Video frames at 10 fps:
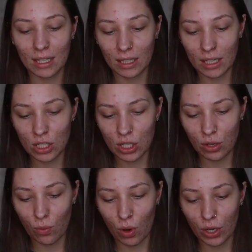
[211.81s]

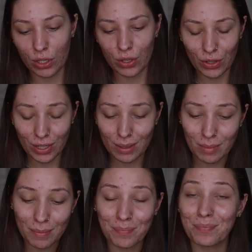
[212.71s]
Glacier Water
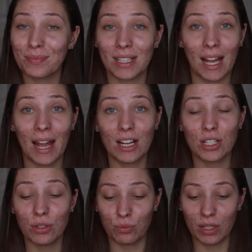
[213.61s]
Cream. I
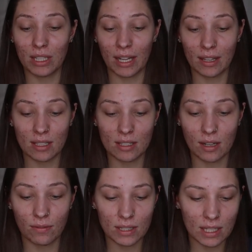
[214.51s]
actually really like this
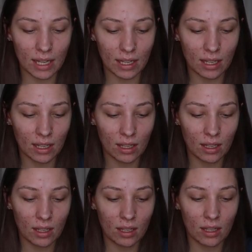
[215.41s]
stuff. It's like,
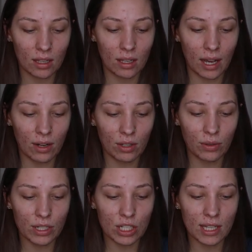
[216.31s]
I don't
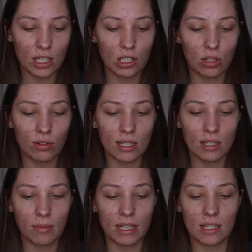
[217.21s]
know, it just like soaks
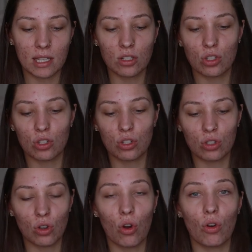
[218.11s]
into my skin
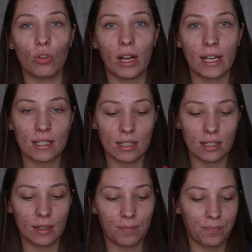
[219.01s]
so
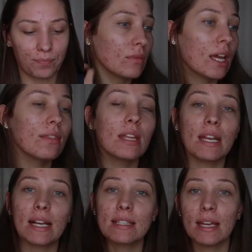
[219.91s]
nicely. The
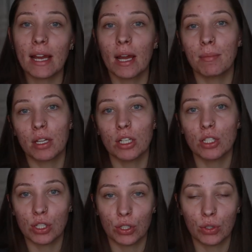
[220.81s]
next thing I'm
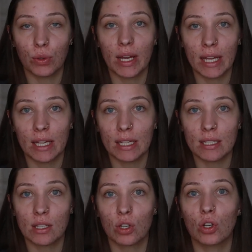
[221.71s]
gonna do
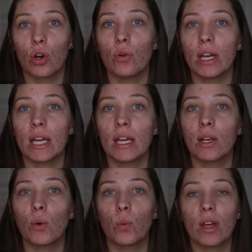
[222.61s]
is go
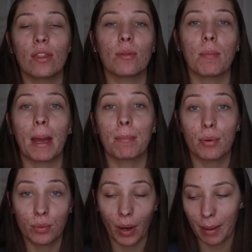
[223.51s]
in with my
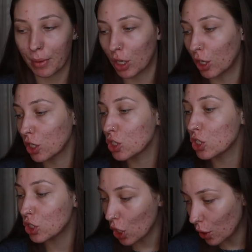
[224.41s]
primer.
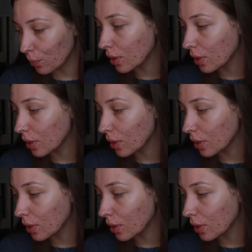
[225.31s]
So